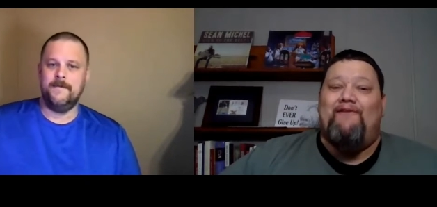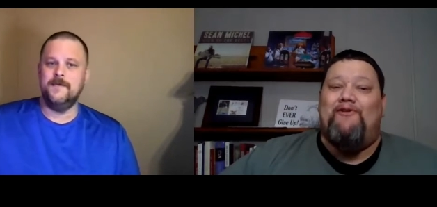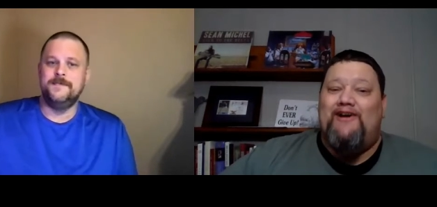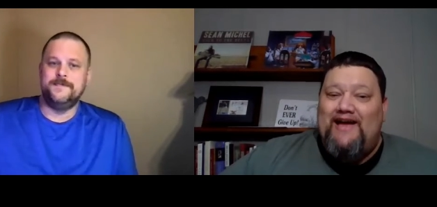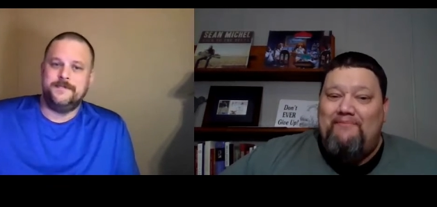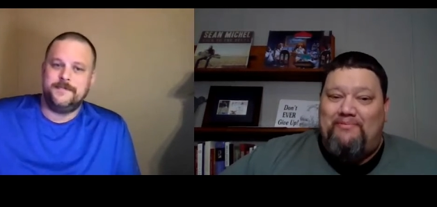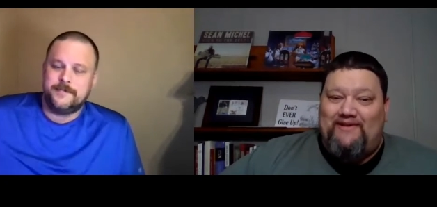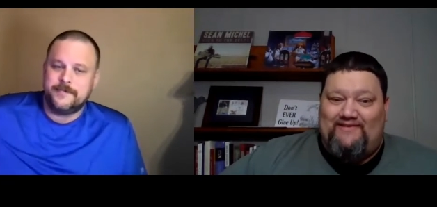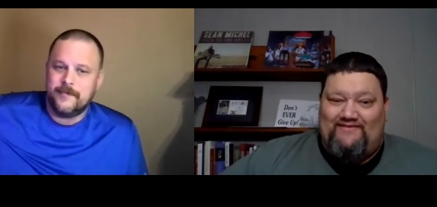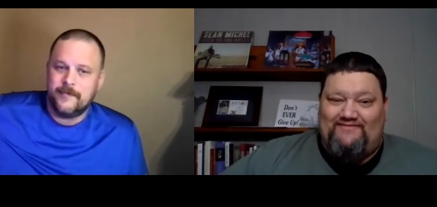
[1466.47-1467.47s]
Speaker 1: That will
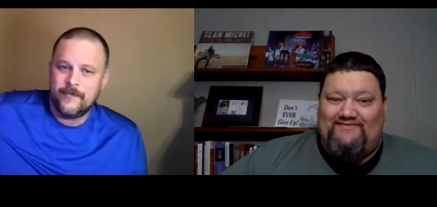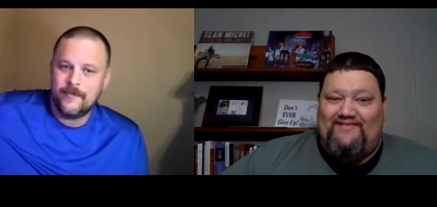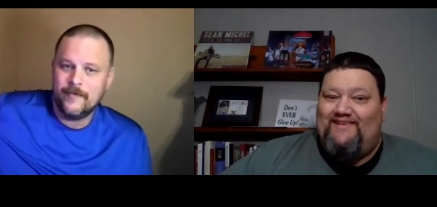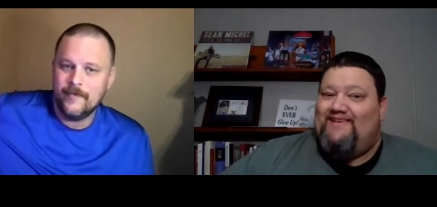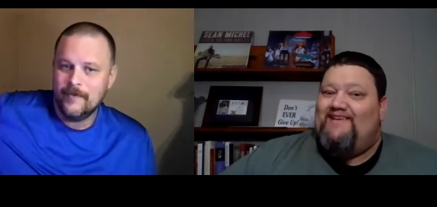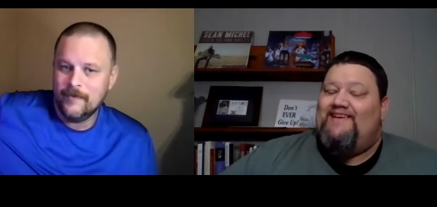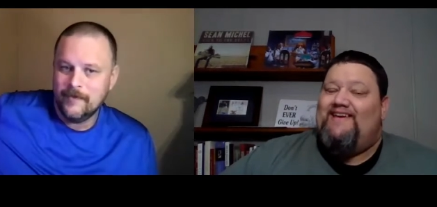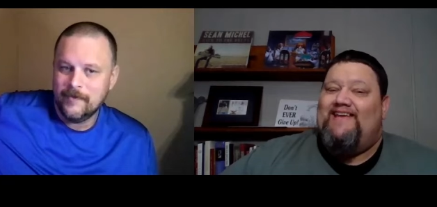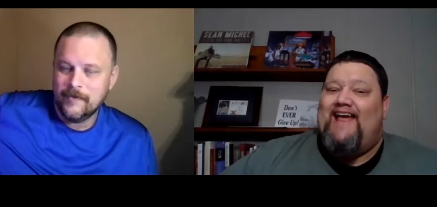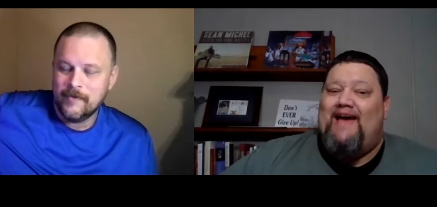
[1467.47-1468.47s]
happen.
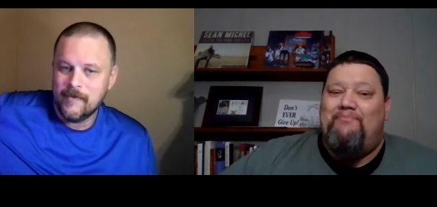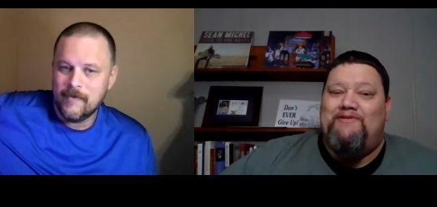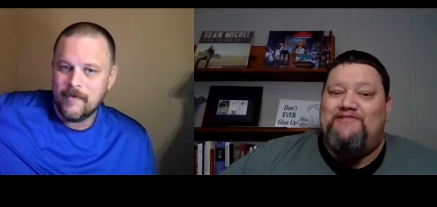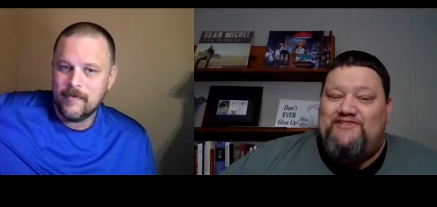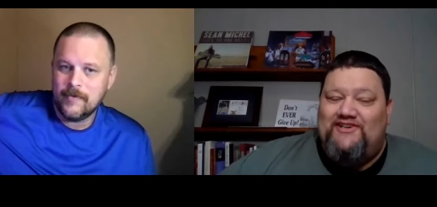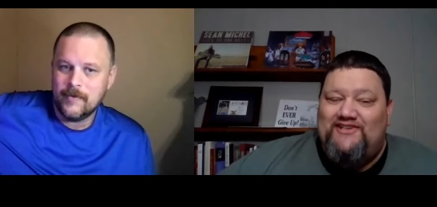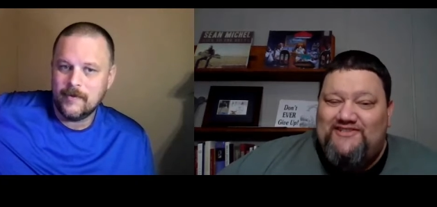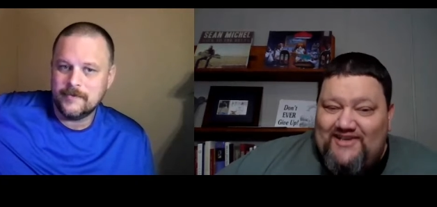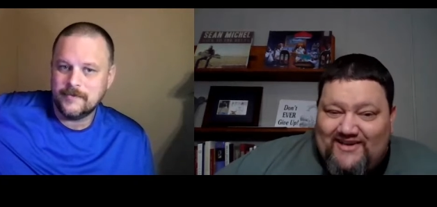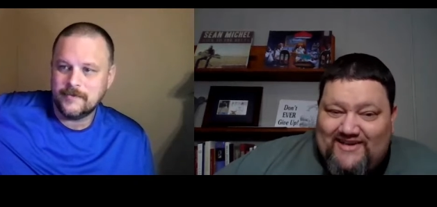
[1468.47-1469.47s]
It happens to
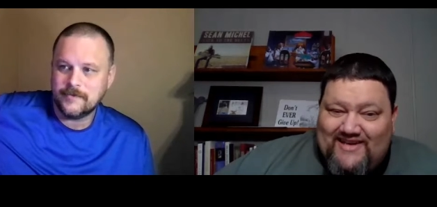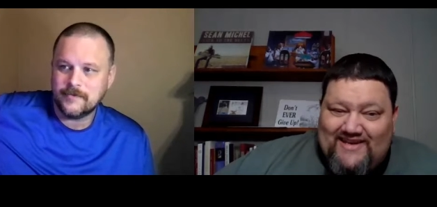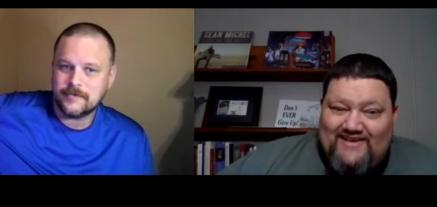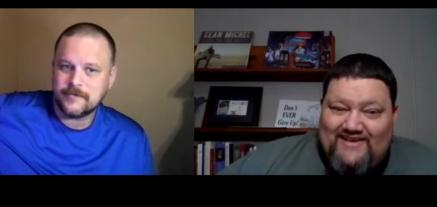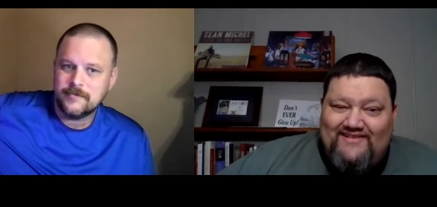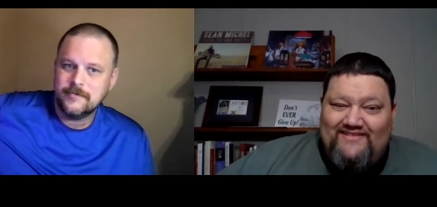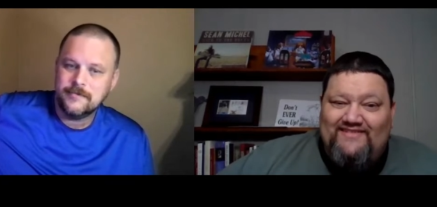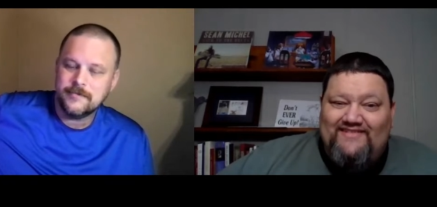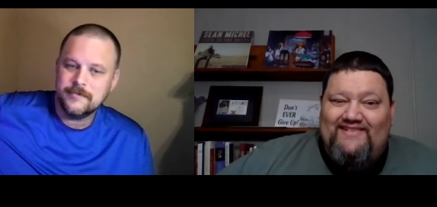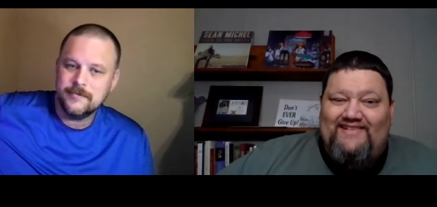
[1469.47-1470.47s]
Kentucky
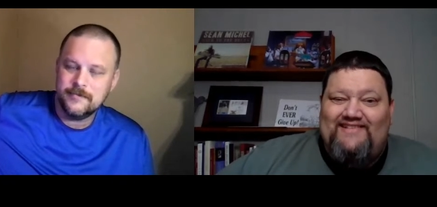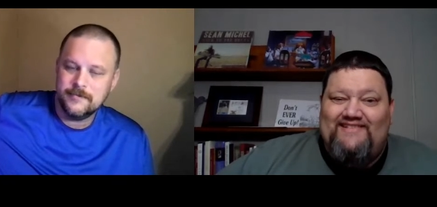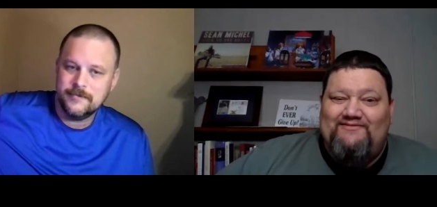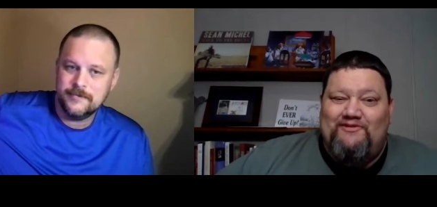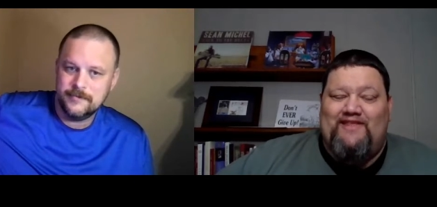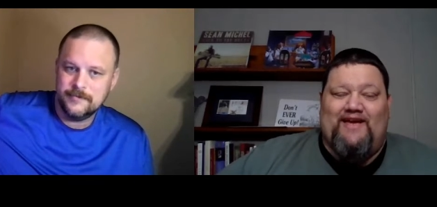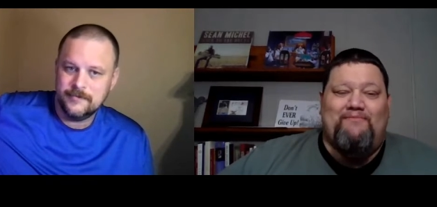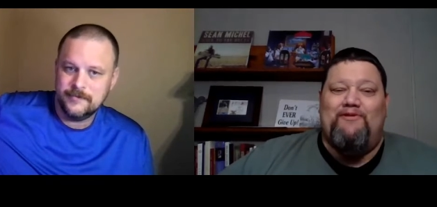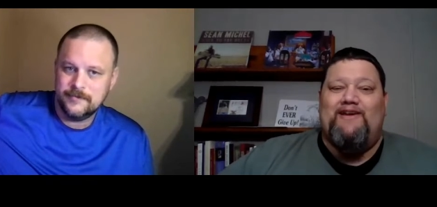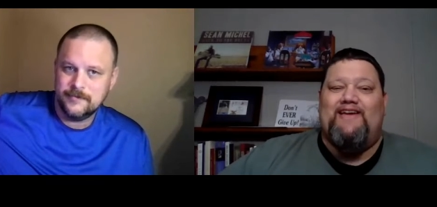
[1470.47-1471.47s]

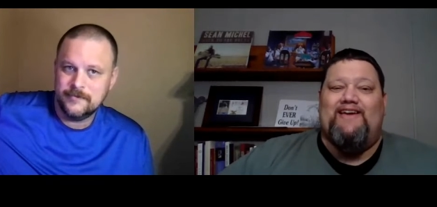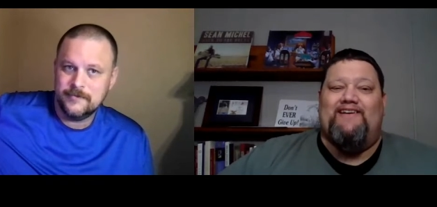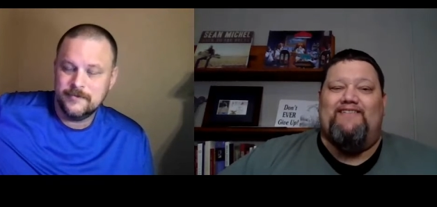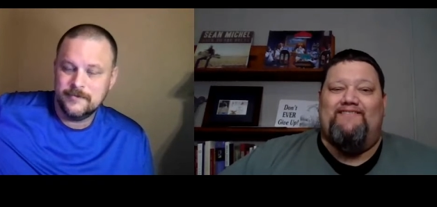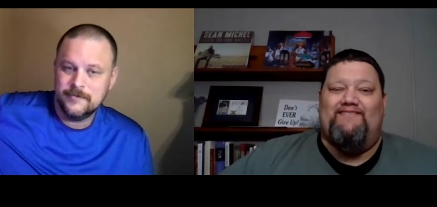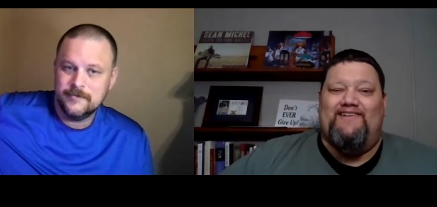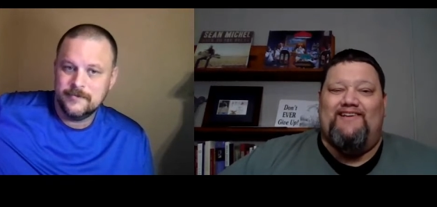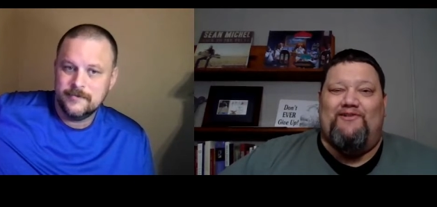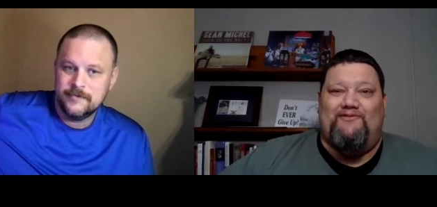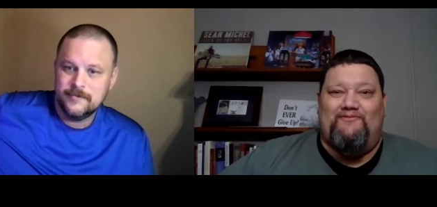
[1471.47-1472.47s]
when they bring in,
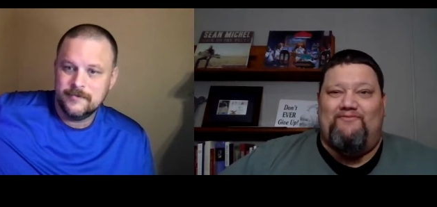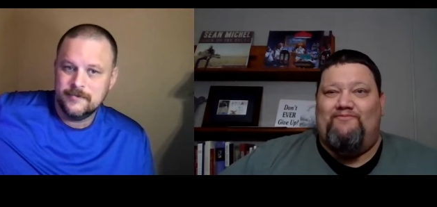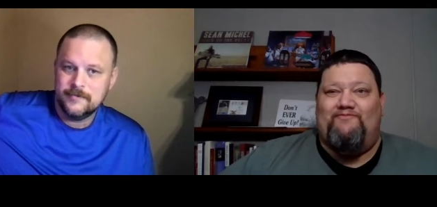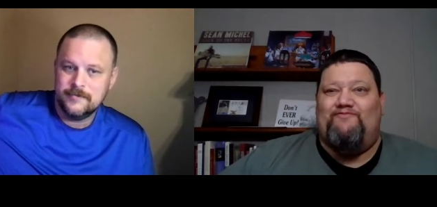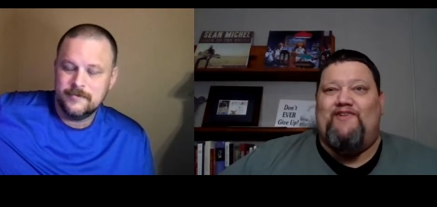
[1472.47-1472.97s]
you know,